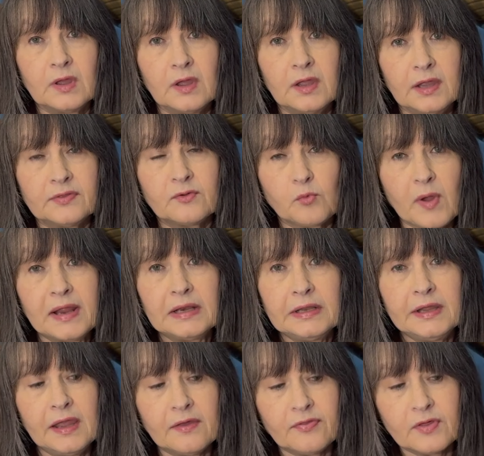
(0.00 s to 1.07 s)
it the right
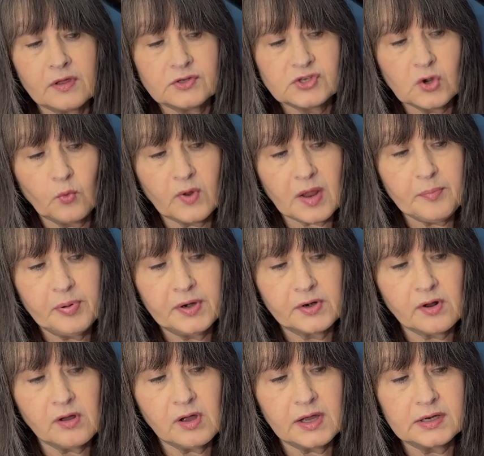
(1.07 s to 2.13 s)
length, so when I put it
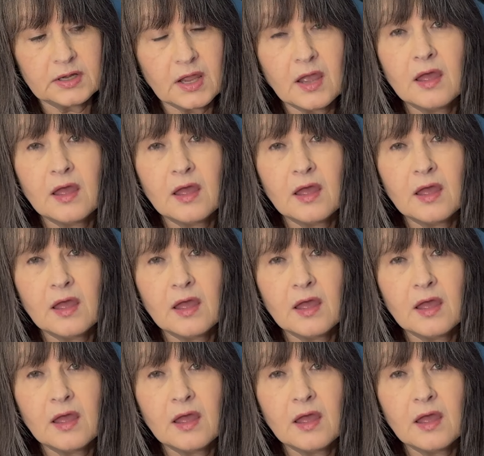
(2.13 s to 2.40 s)
on,